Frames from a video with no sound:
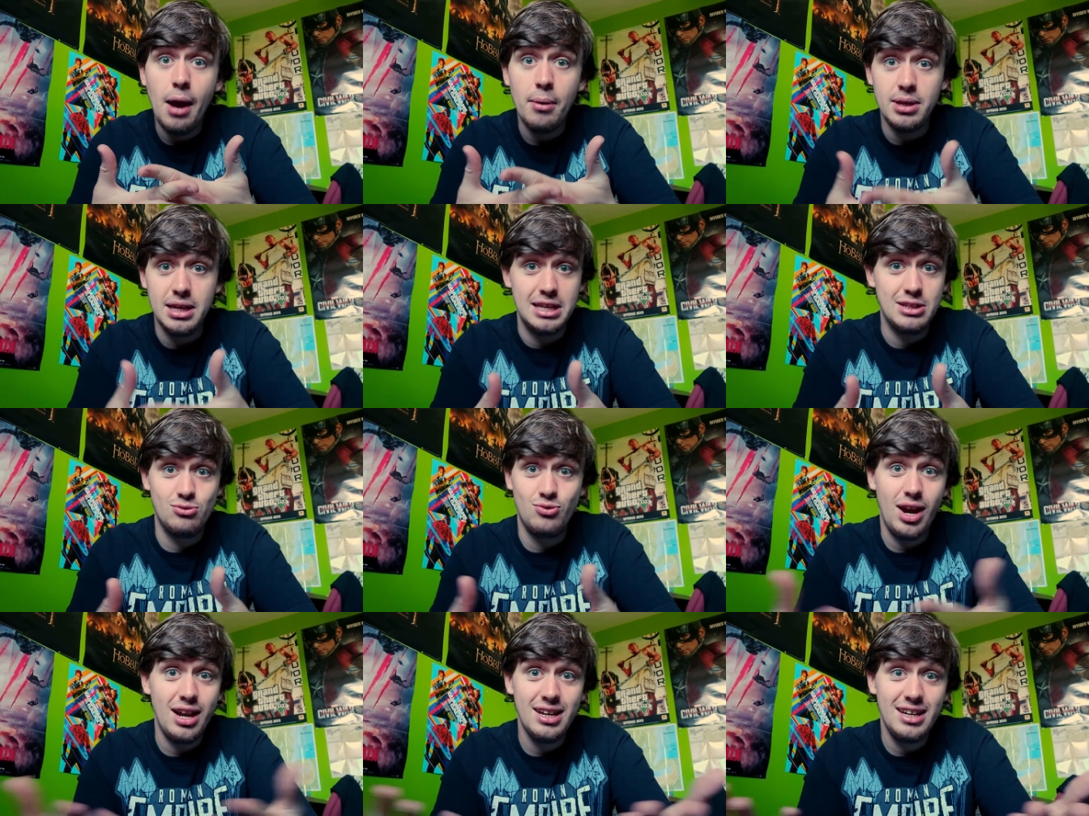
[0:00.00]
Is
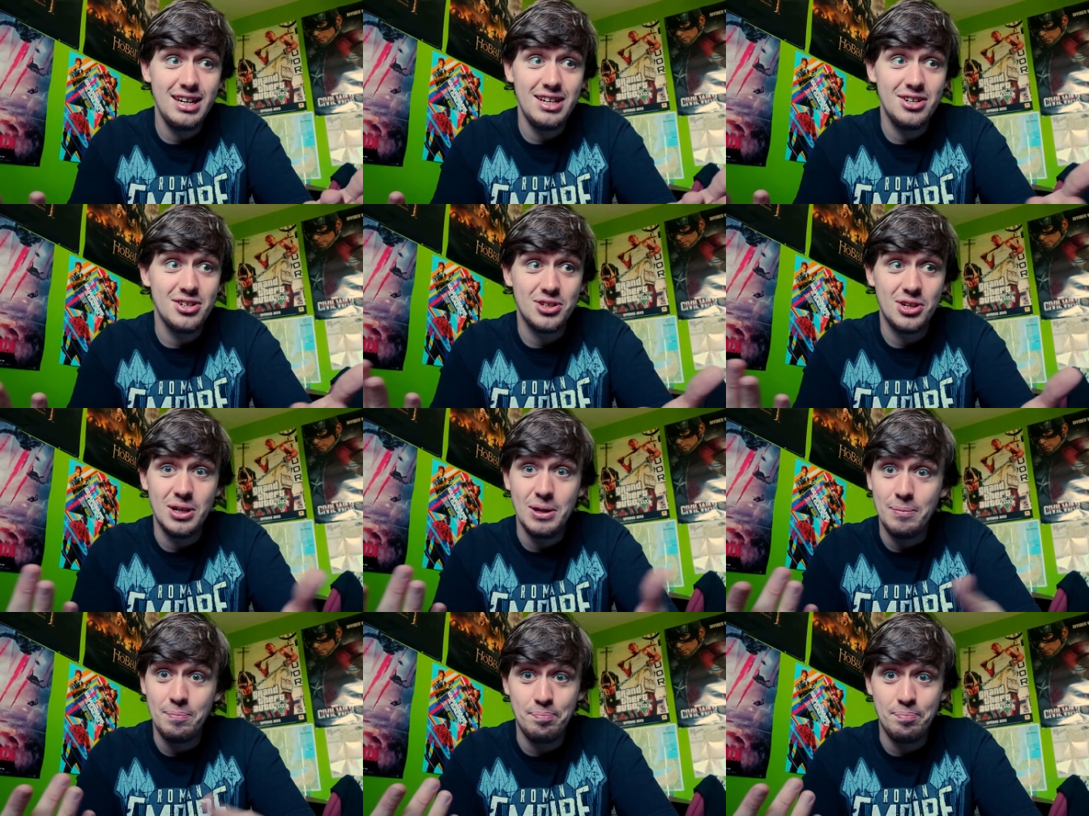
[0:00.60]
Randy just
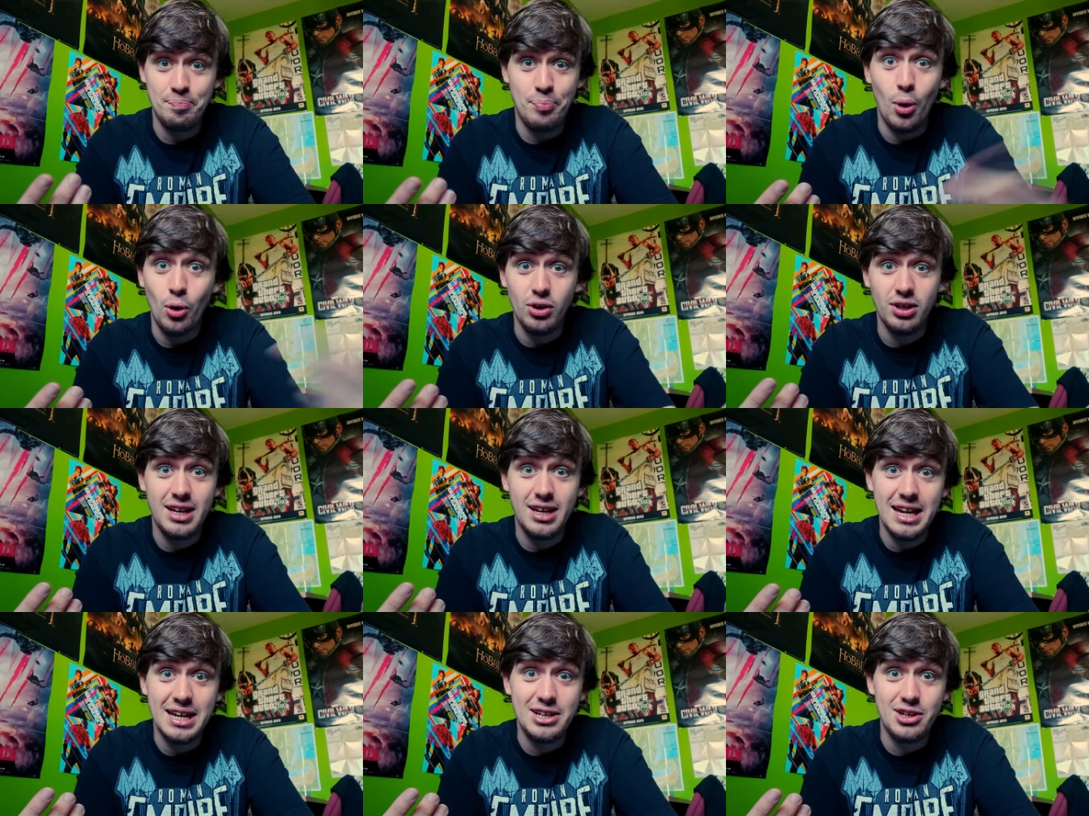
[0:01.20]
going to punt
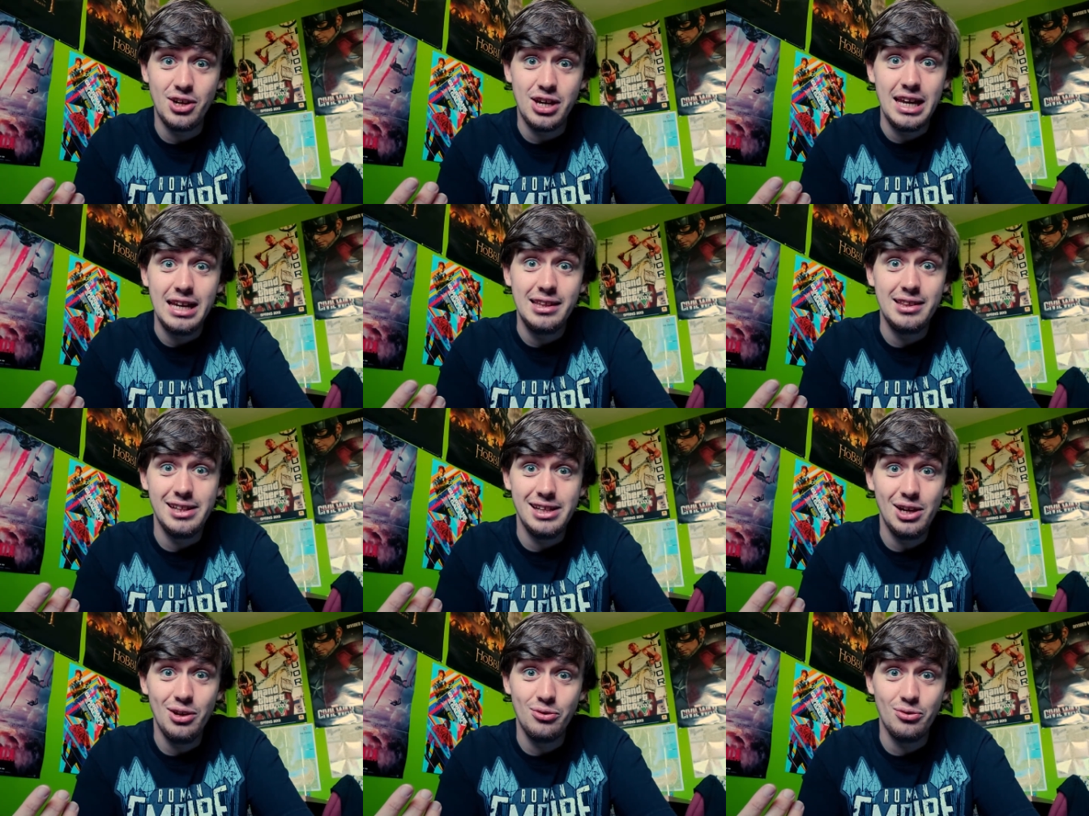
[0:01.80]
kick Keith
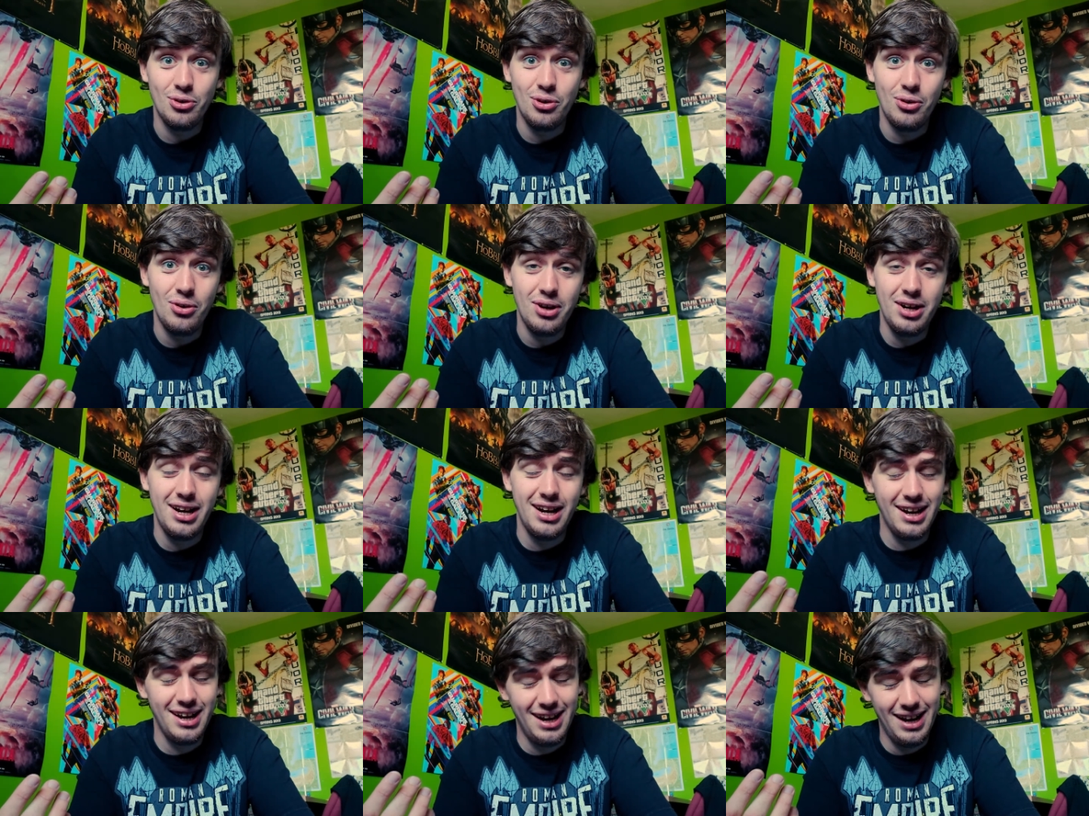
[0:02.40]
Lee on Raw
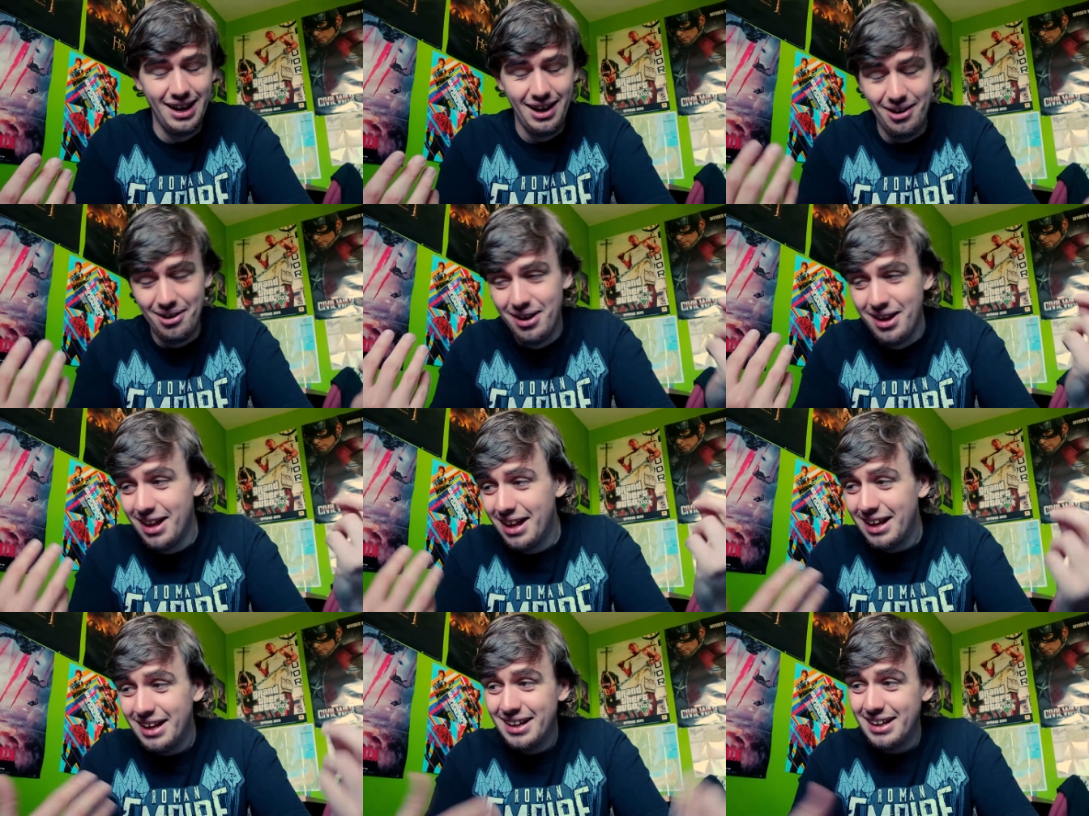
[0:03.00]

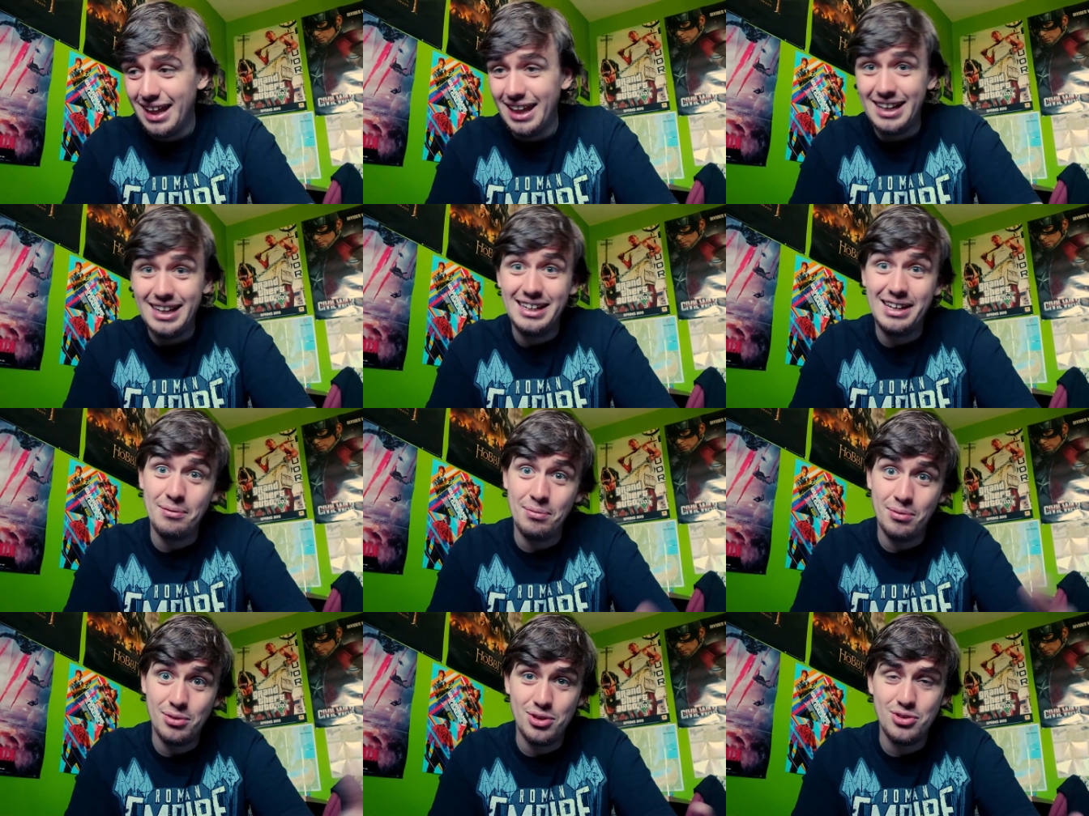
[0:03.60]
like he
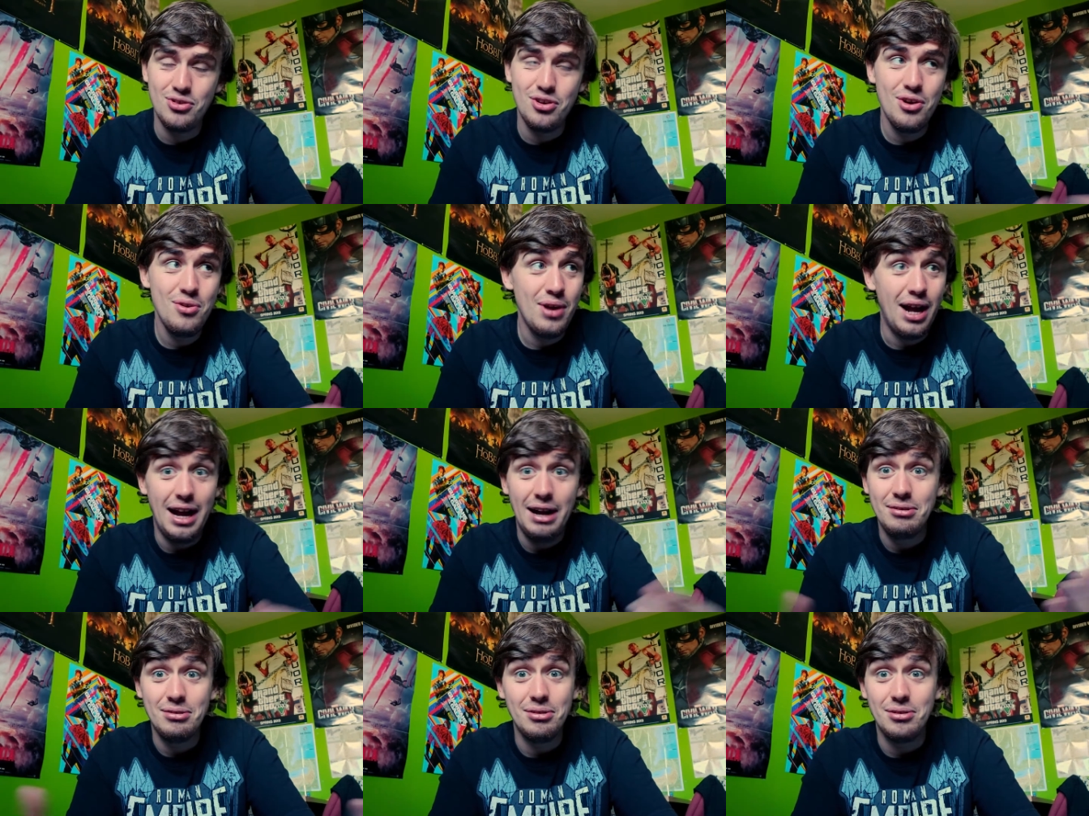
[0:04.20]
did with Drew?
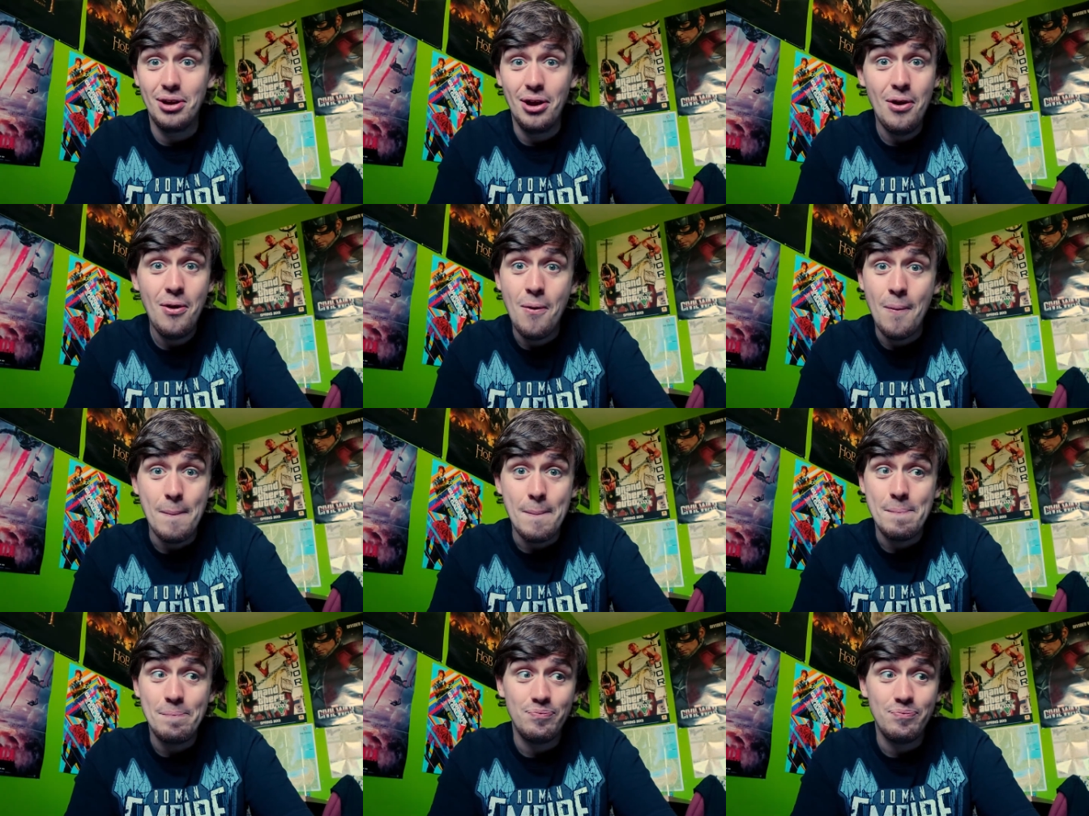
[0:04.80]
I don't know.